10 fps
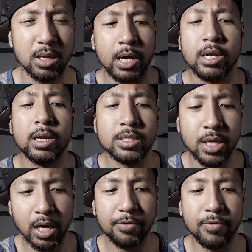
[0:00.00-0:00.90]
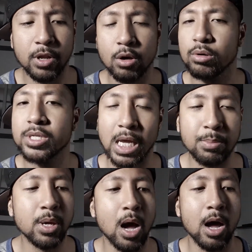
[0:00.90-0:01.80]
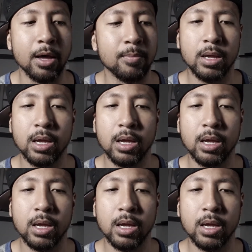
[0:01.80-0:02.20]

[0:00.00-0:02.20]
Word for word: And in the second video, same guy